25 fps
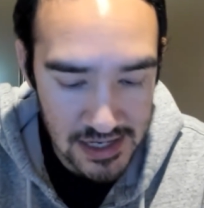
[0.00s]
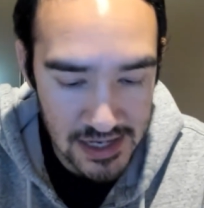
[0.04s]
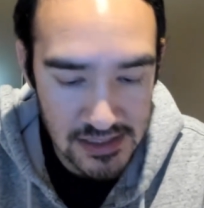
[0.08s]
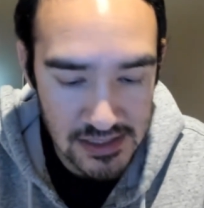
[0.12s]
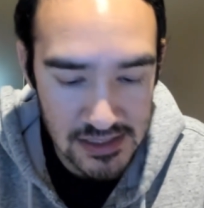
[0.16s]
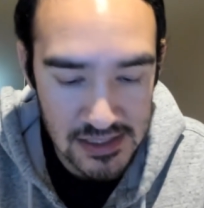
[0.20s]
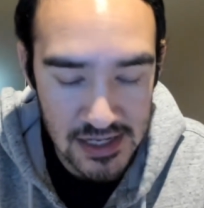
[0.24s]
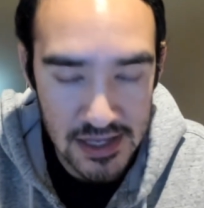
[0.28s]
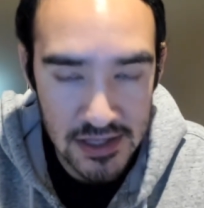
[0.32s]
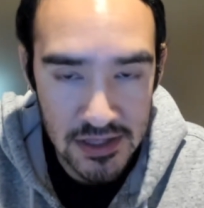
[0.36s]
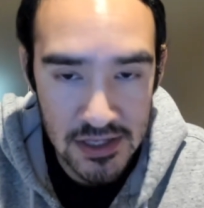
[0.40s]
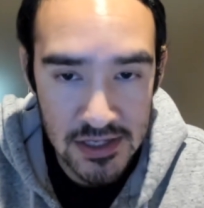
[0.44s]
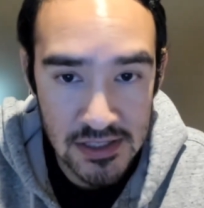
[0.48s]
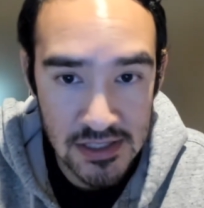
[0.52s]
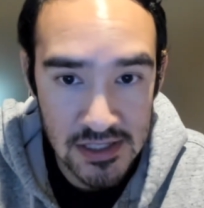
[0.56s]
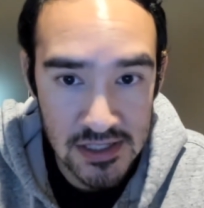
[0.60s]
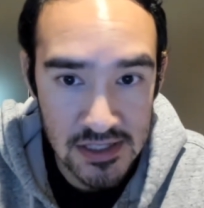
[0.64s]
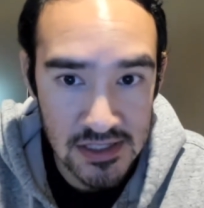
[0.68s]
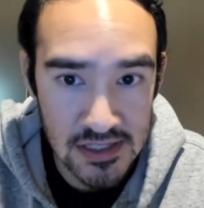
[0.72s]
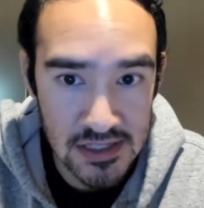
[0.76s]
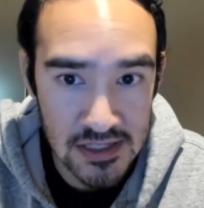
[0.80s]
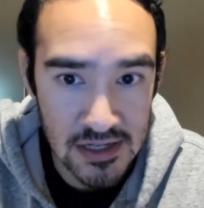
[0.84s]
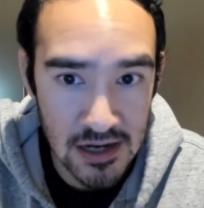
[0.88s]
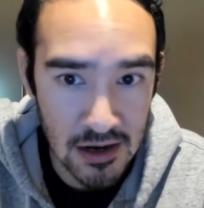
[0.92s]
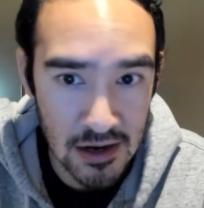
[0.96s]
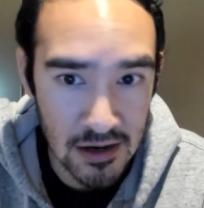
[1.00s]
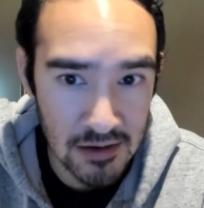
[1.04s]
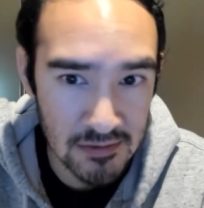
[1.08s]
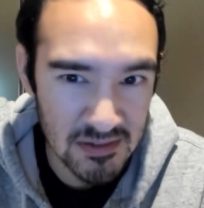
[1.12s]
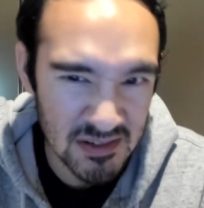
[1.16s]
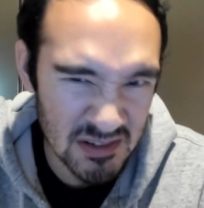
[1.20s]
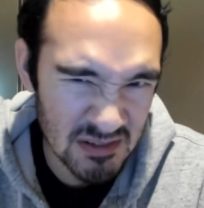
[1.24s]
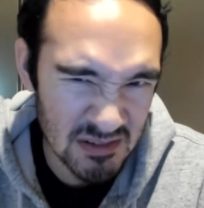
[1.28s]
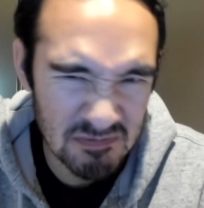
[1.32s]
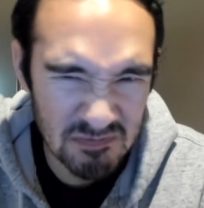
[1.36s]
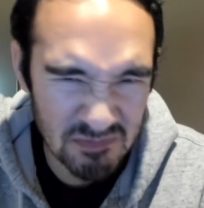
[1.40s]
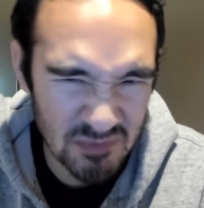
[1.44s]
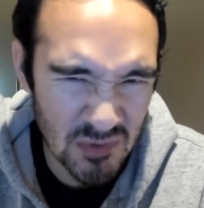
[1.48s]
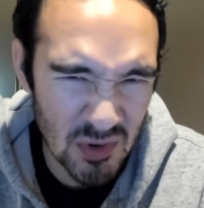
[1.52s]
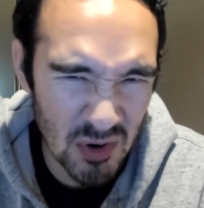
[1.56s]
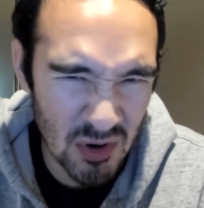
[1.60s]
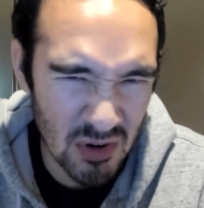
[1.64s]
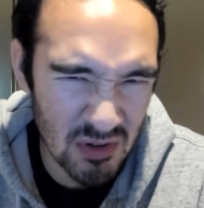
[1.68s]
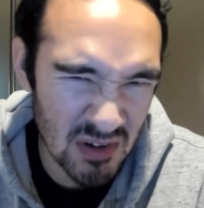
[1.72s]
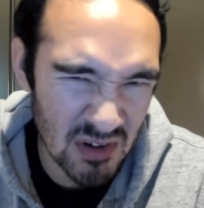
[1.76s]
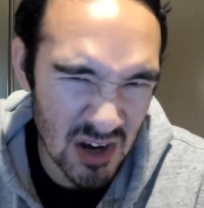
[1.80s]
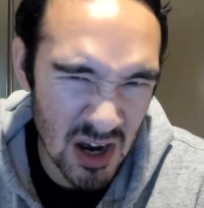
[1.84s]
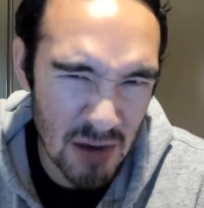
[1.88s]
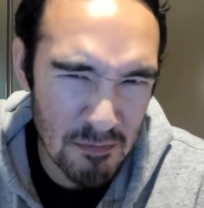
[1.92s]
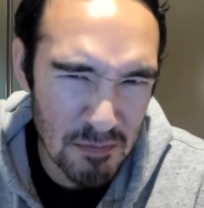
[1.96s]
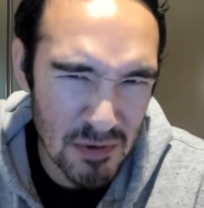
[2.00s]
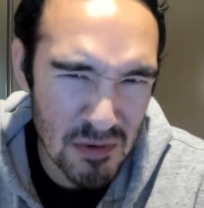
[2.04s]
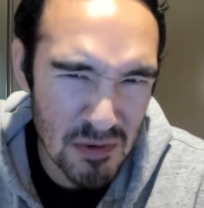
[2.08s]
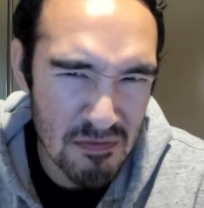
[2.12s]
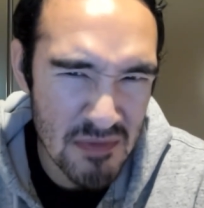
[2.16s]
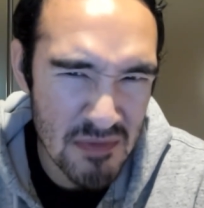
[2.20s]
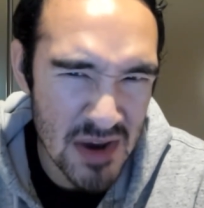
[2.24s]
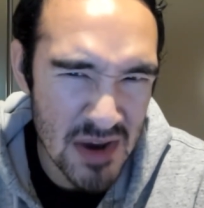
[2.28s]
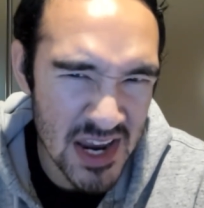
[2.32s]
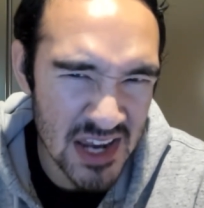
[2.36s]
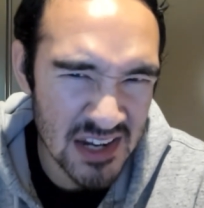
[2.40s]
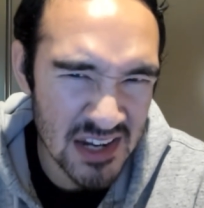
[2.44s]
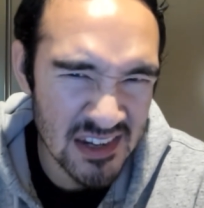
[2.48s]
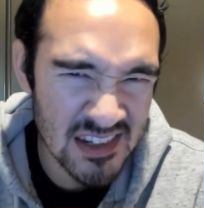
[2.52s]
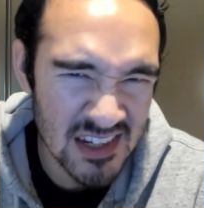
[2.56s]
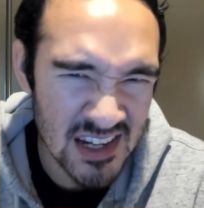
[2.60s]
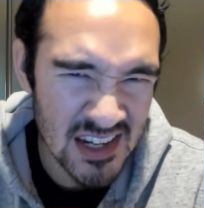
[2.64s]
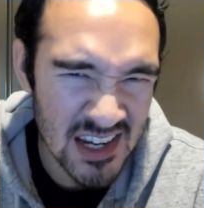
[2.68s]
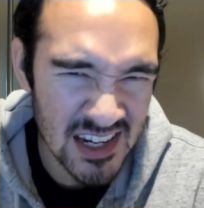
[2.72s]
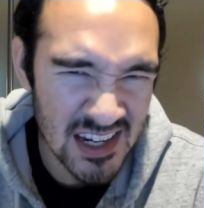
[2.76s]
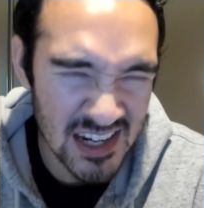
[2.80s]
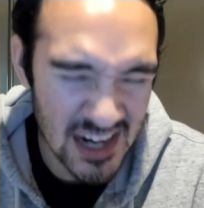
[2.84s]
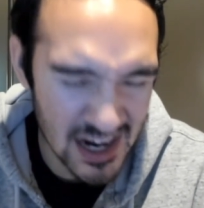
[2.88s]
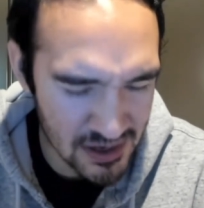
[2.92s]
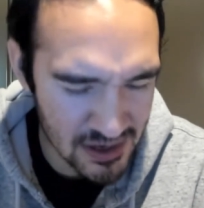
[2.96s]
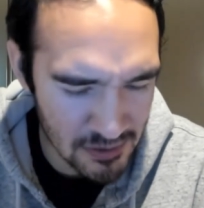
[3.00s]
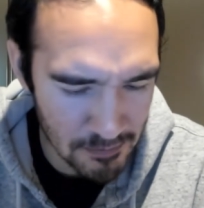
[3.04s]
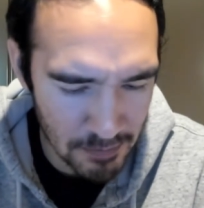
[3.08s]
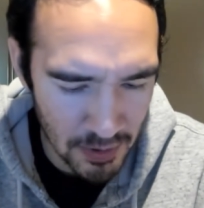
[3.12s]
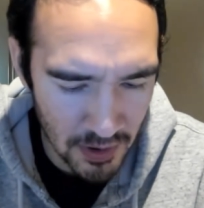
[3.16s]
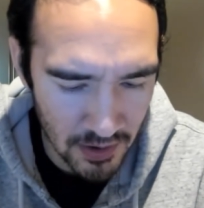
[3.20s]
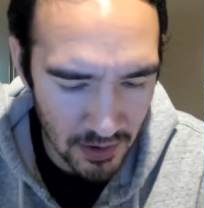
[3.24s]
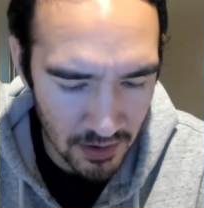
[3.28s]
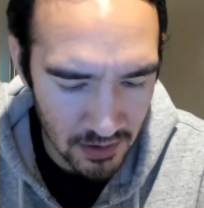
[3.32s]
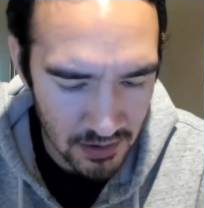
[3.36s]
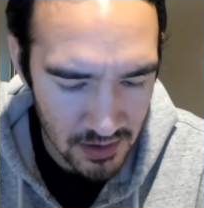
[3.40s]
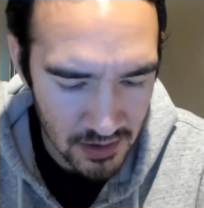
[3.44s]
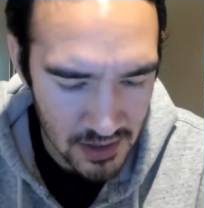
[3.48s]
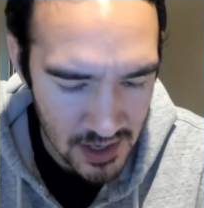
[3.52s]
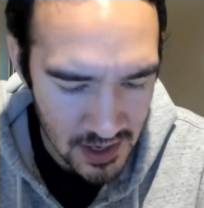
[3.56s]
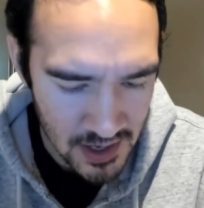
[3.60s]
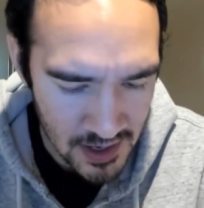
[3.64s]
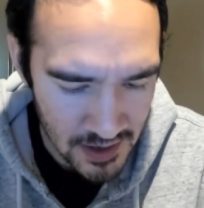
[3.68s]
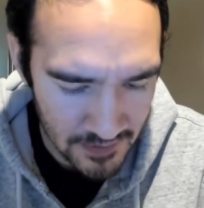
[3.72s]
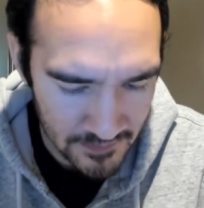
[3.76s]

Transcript: I'd say this is an upper mid kind of ball.